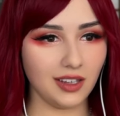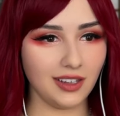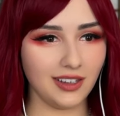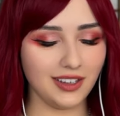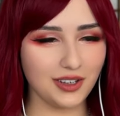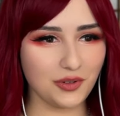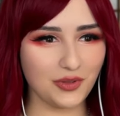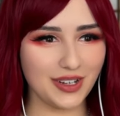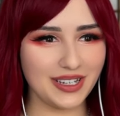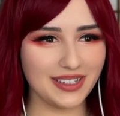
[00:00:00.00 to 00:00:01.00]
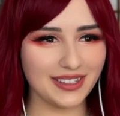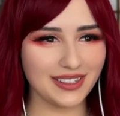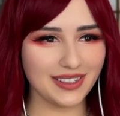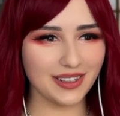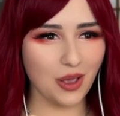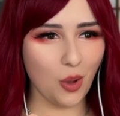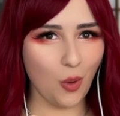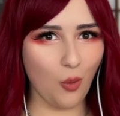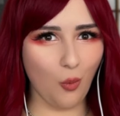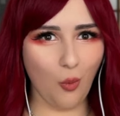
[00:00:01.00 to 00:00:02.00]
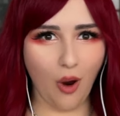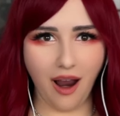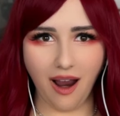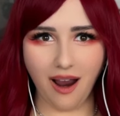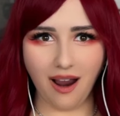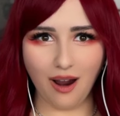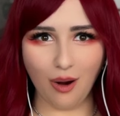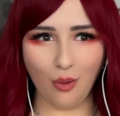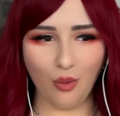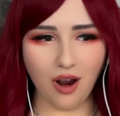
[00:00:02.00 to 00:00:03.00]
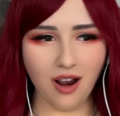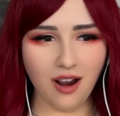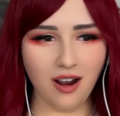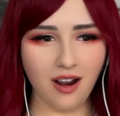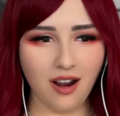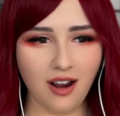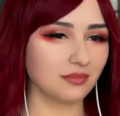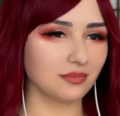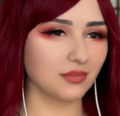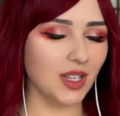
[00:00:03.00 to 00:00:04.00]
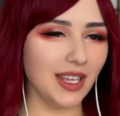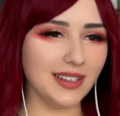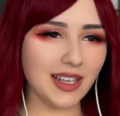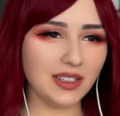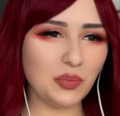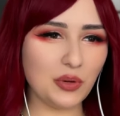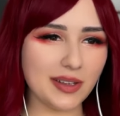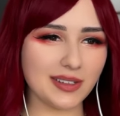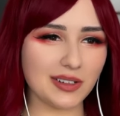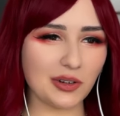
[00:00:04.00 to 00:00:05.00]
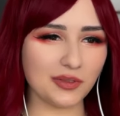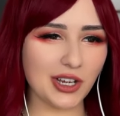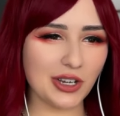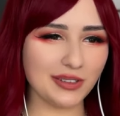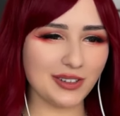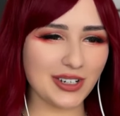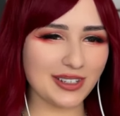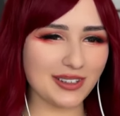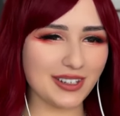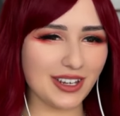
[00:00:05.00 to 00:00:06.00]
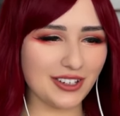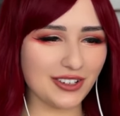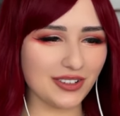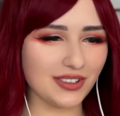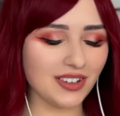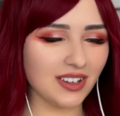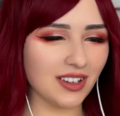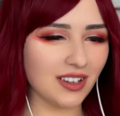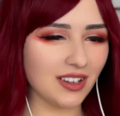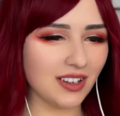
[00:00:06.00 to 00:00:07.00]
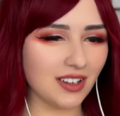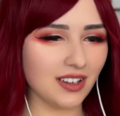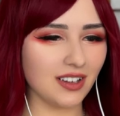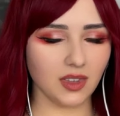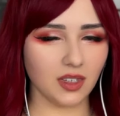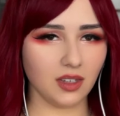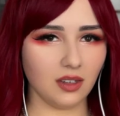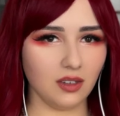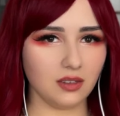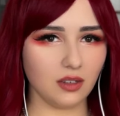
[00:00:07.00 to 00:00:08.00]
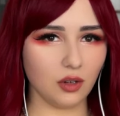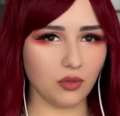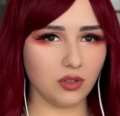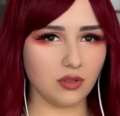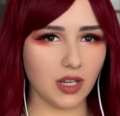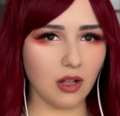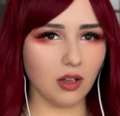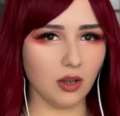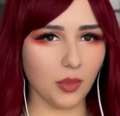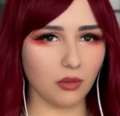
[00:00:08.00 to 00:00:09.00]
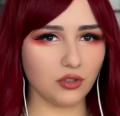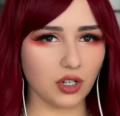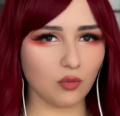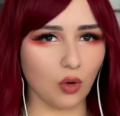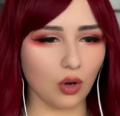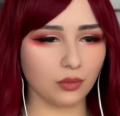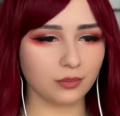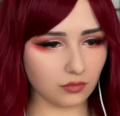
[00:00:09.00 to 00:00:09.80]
IGRIS! Wow! Is that the president of the Hunter Association? Is he going to tell him about Jinwoo?